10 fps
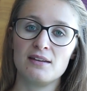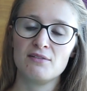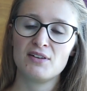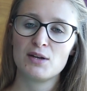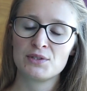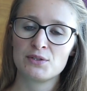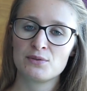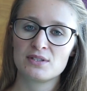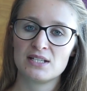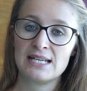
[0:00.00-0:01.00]
If I want
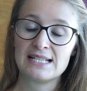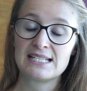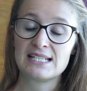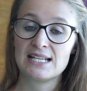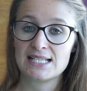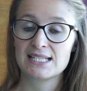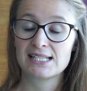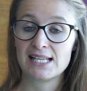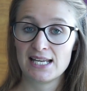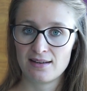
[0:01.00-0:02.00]
to say it's a nice
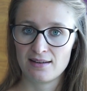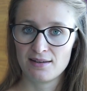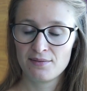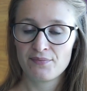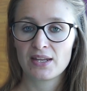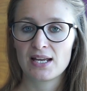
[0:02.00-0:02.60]
lady,